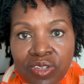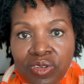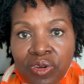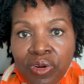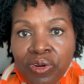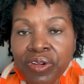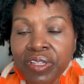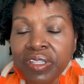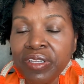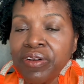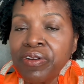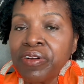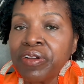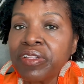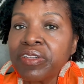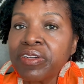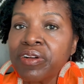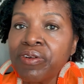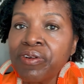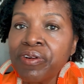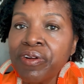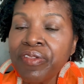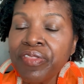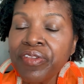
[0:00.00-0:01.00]
or
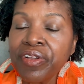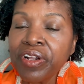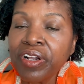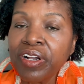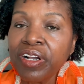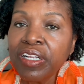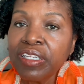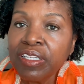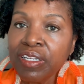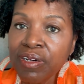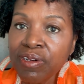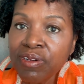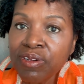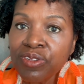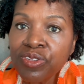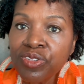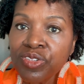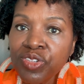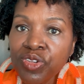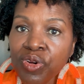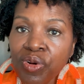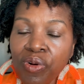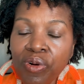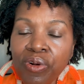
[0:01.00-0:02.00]
their
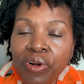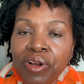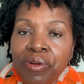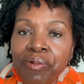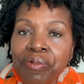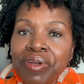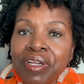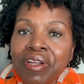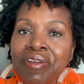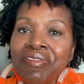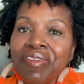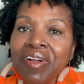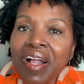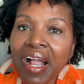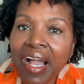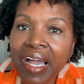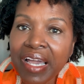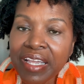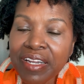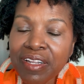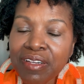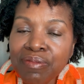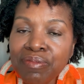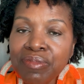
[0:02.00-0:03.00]
clothes or whatever
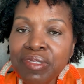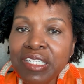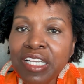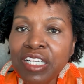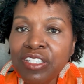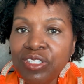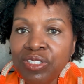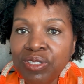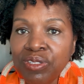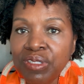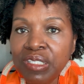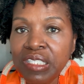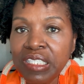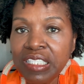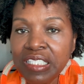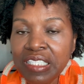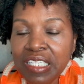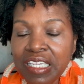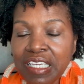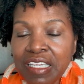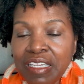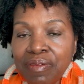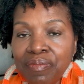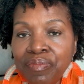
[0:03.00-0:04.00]
items that you've
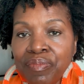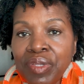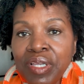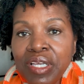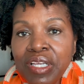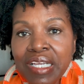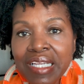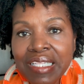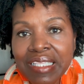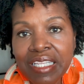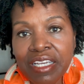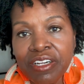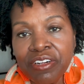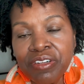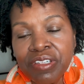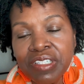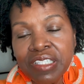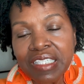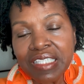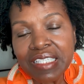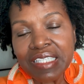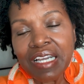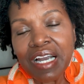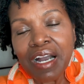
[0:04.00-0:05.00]
seen that
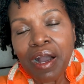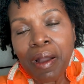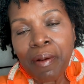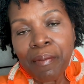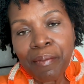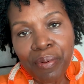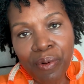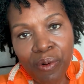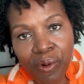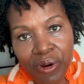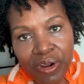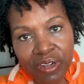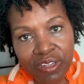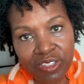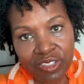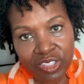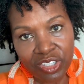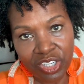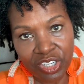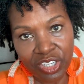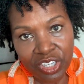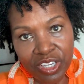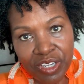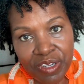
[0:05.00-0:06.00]
are important
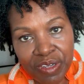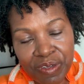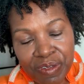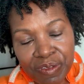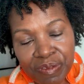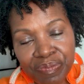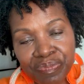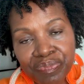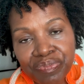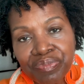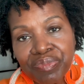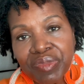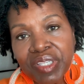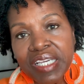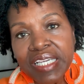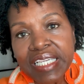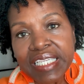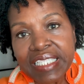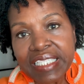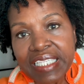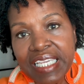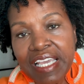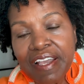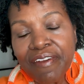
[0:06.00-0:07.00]
to you?
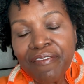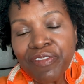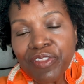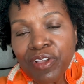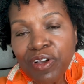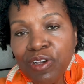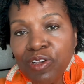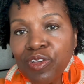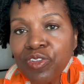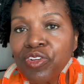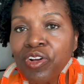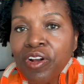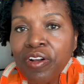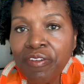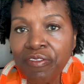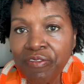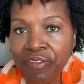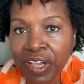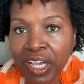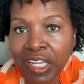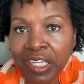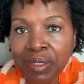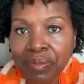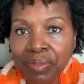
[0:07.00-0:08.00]
See if those are
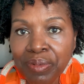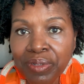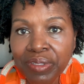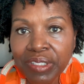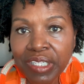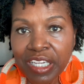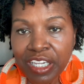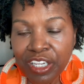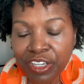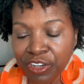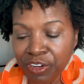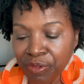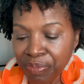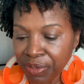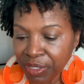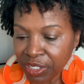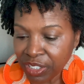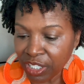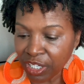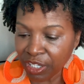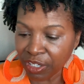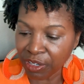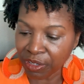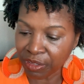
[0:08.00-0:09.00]
available in your
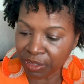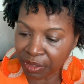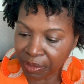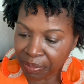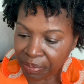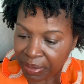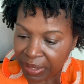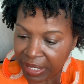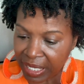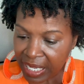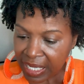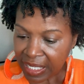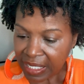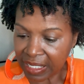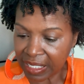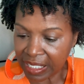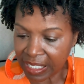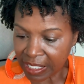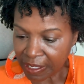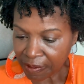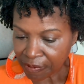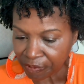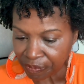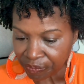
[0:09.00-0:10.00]
particular place.